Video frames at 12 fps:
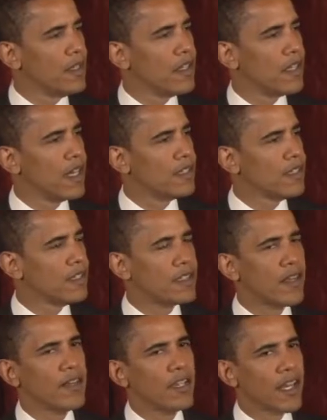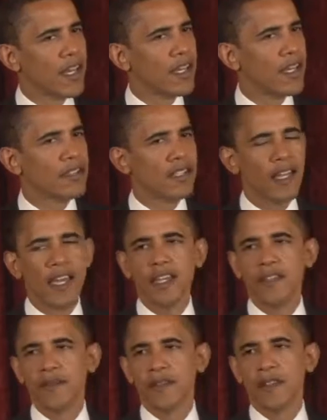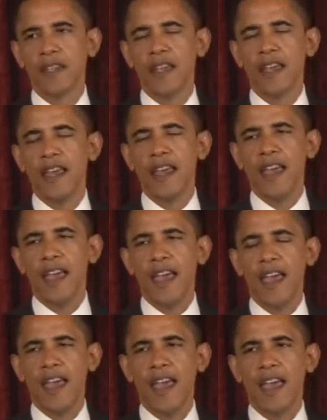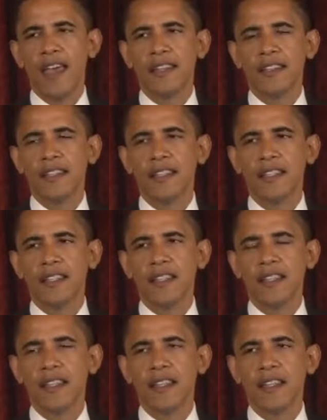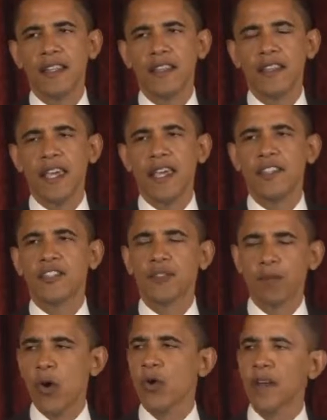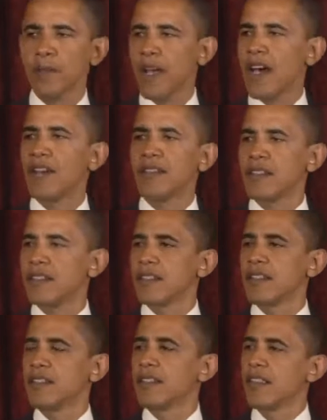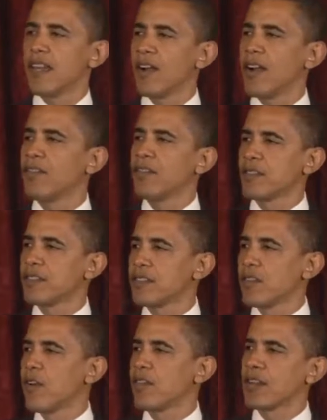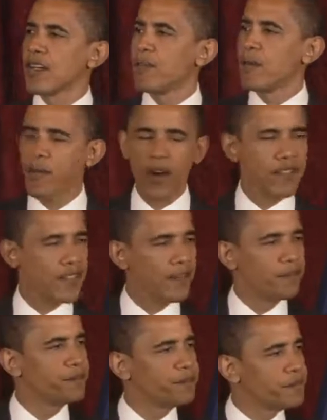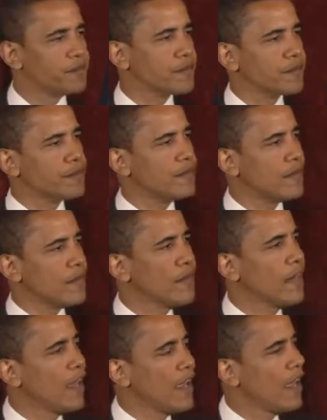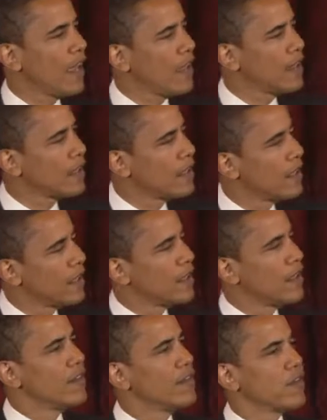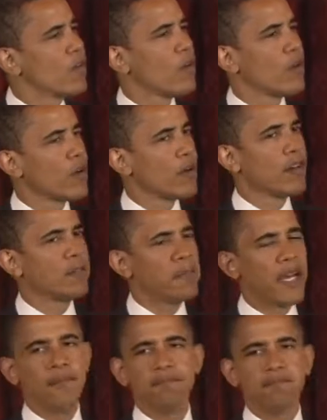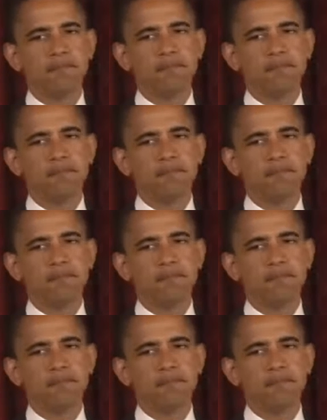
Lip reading: in 1979, 1980. And they spoke about their efforts to overcome apartheid. And for about